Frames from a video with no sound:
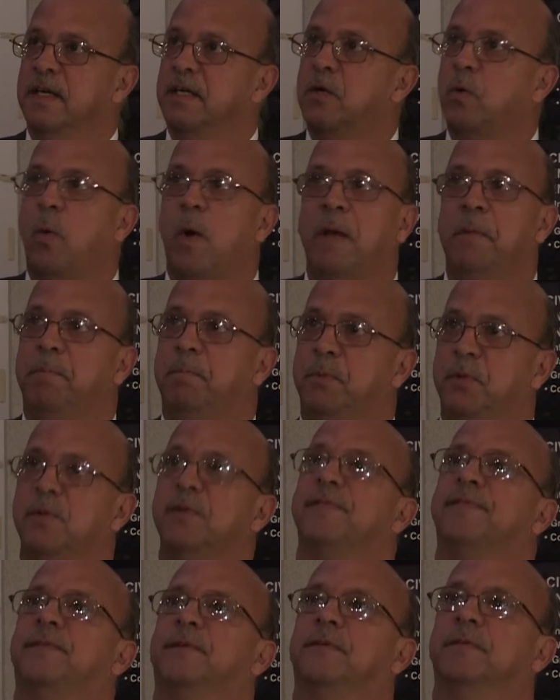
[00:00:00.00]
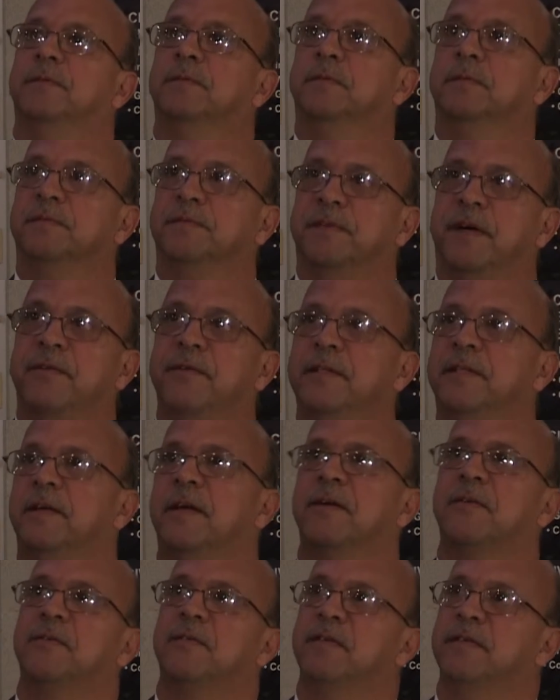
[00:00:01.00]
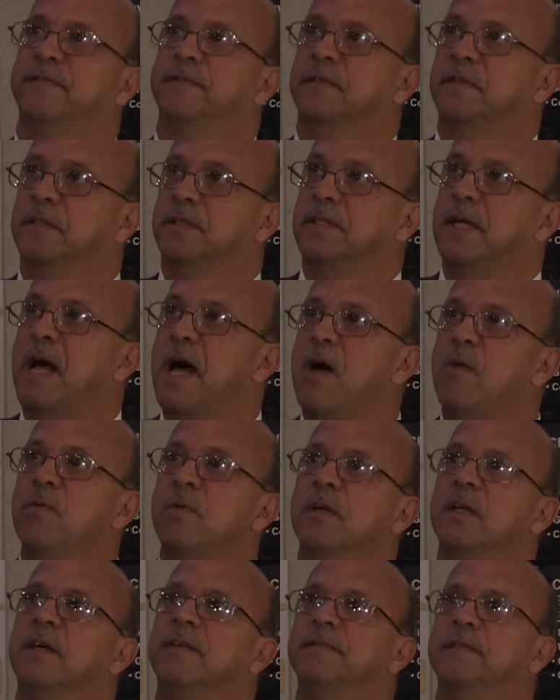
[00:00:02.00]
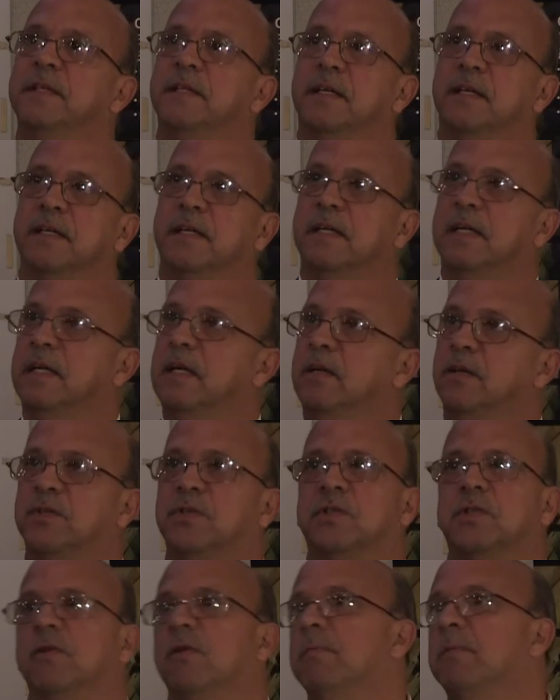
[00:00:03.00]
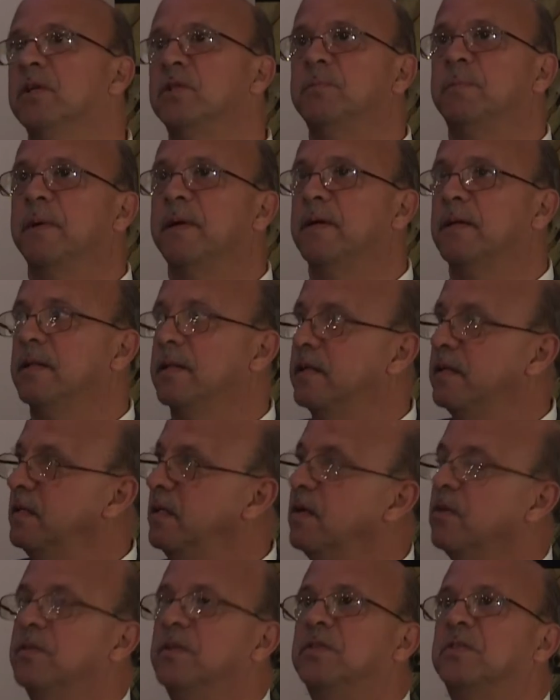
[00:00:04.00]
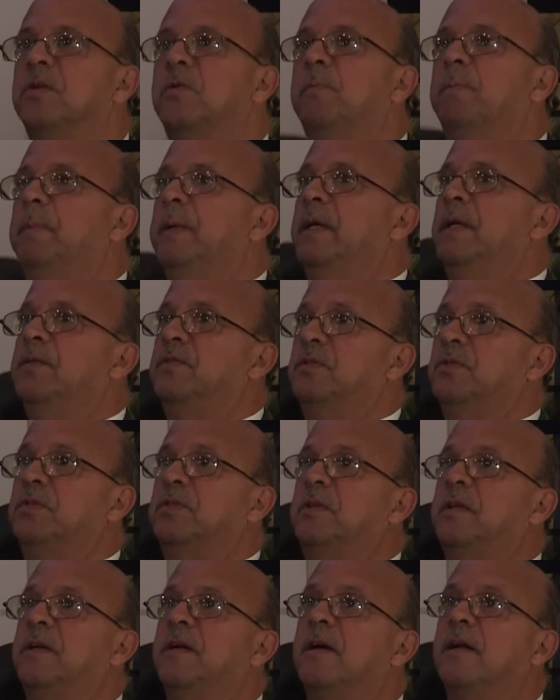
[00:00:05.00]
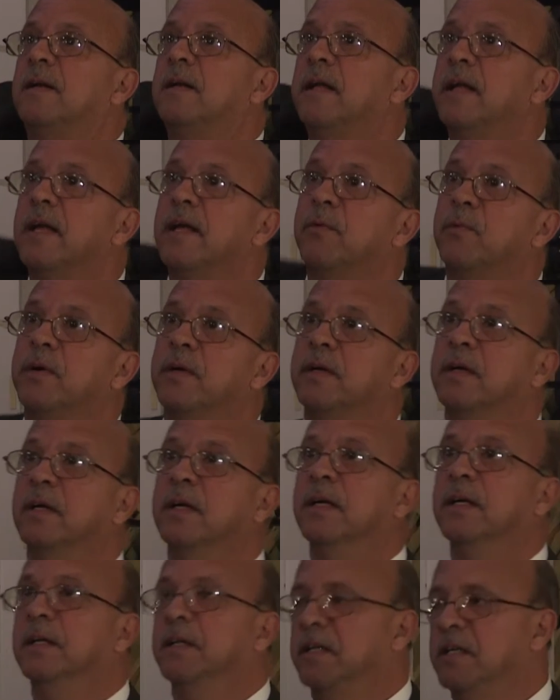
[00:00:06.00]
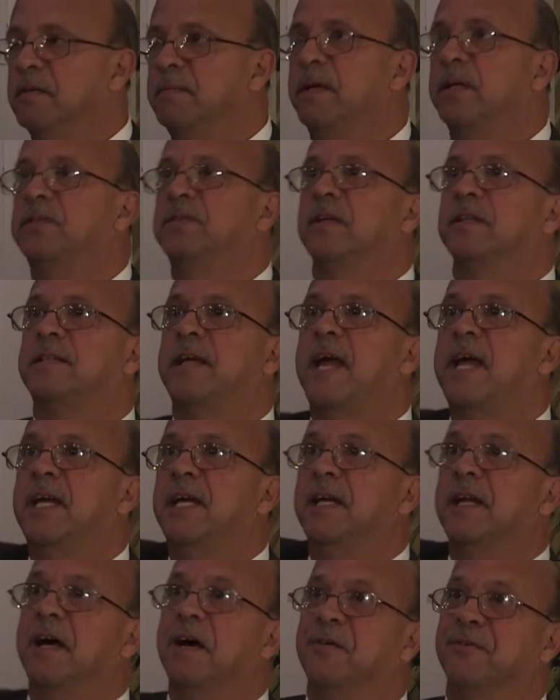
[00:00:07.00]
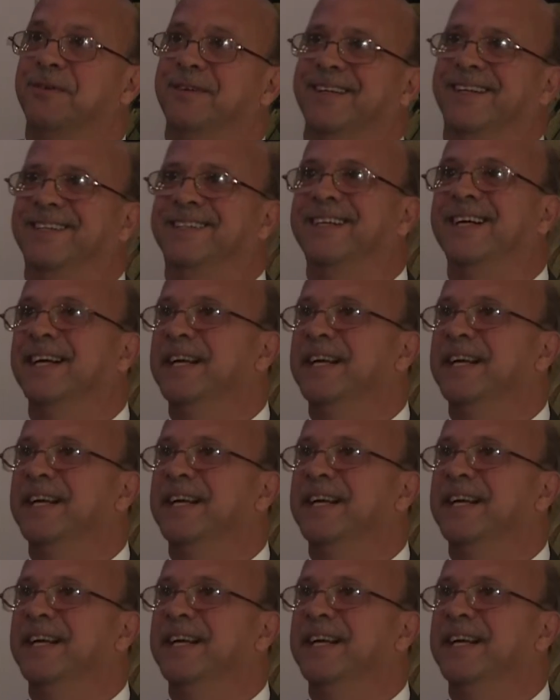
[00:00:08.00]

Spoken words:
quite beautiful, very decorative. The town loved it, and it looks so much better than these old piers just sitting on land where everybody starts hanging out.